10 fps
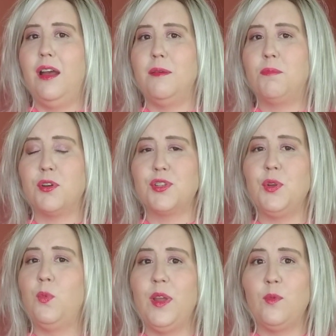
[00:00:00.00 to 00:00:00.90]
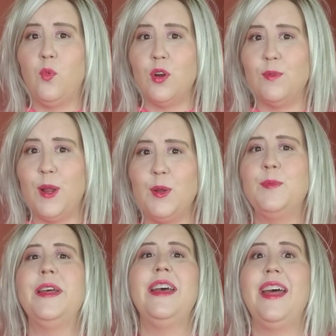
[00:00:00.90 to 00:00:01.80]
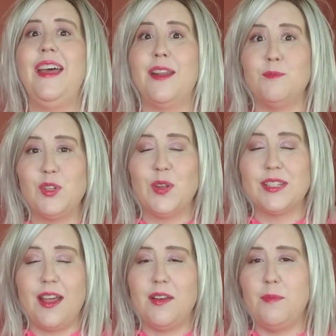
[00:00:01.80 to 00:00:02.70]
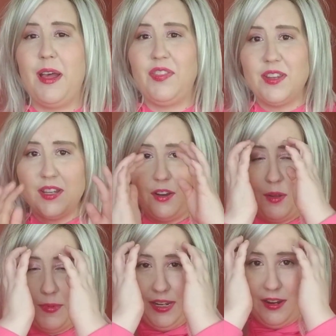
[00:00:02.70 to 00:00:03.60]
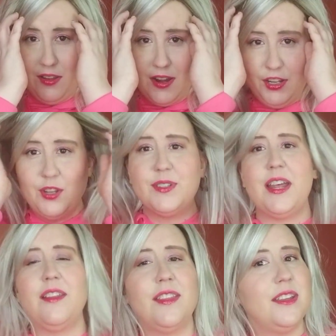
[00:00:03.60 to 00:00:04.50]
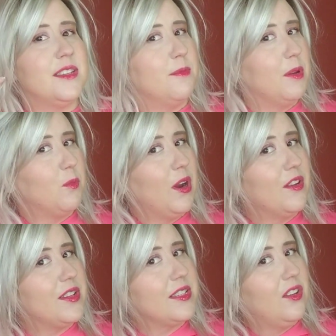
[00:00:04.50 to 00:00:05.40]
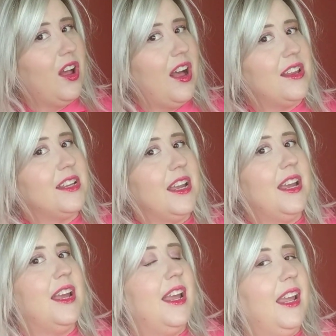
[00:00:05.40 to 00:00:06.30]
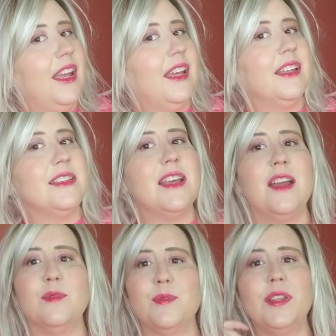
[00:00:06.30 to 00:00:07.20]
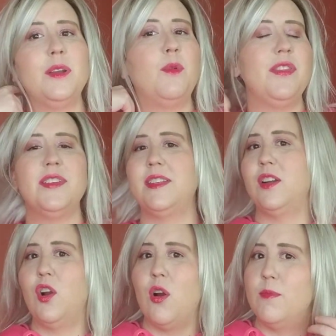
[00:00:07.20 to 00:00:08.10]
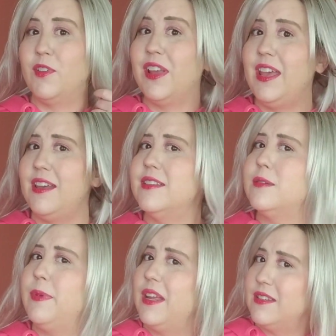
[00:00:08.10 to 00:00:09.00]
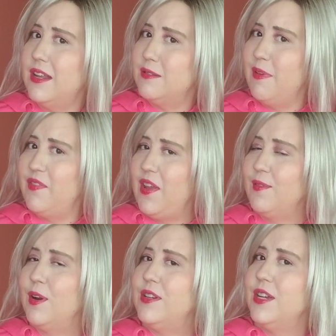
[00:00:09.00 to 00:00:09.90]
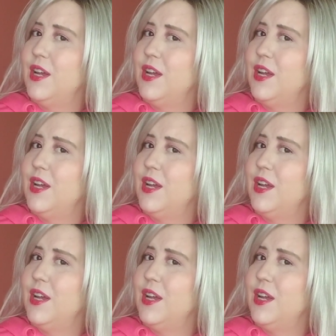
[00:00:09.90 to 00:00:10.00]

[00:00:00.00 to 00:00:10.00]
personal wig wardrobe, and I'm so excited about this. I know I'm going to get a lot of use out of this. I'm going to wear this a lot, And I really want this in a caramel kiss because that's my favorite